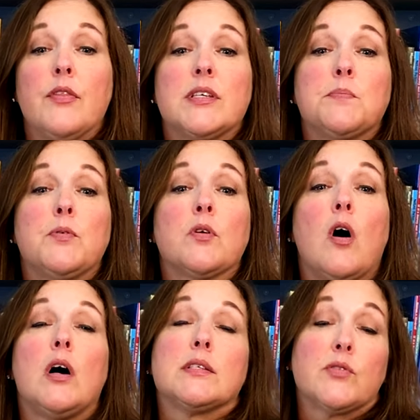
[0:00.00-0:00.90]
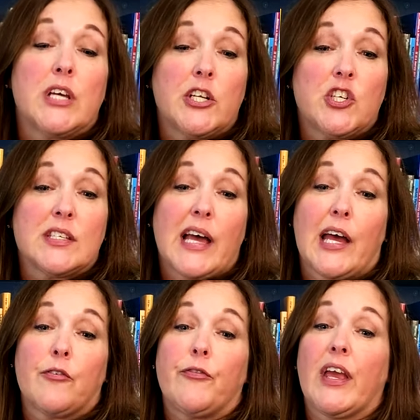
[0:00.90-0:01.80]
This book also touches
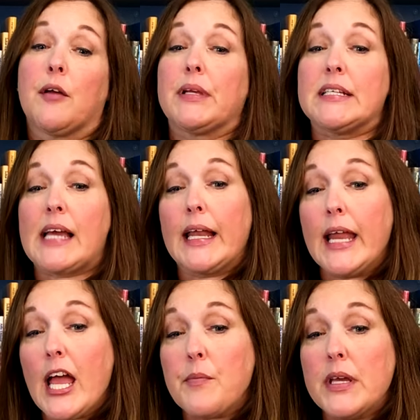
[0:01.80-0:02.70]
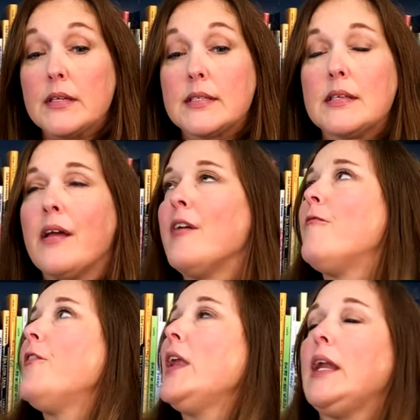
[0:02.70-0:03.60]
on family dynamics,
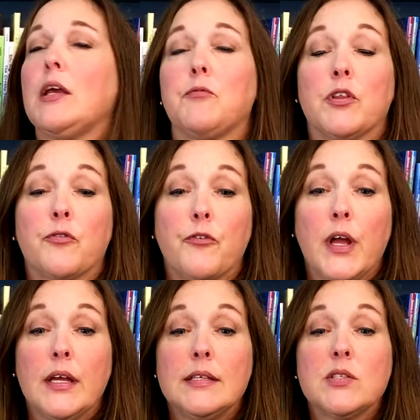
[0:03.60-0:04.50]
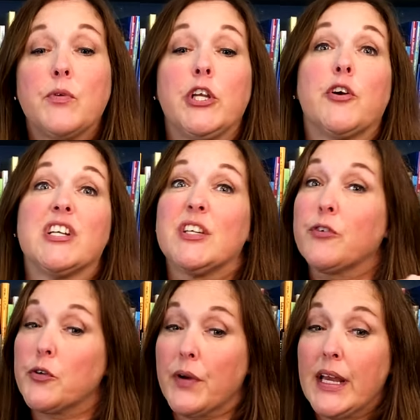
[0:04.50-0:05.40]
fitting in with friends when you're a
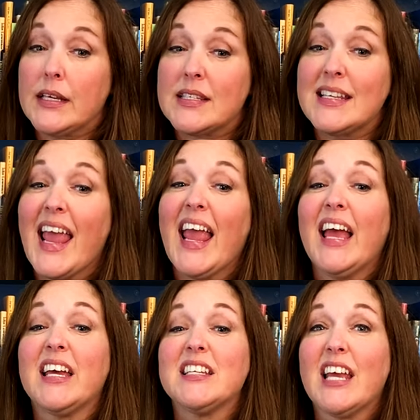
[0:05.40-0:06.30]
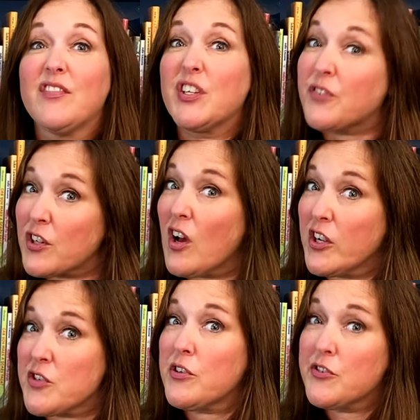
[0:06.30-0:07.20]
different race and have different
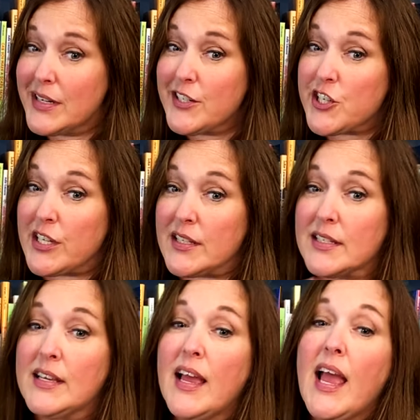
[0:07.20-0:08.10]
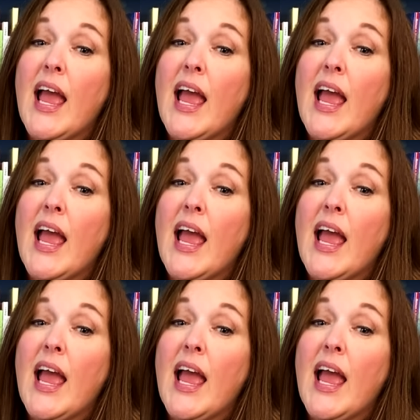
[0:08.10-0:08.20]
cultural traditions,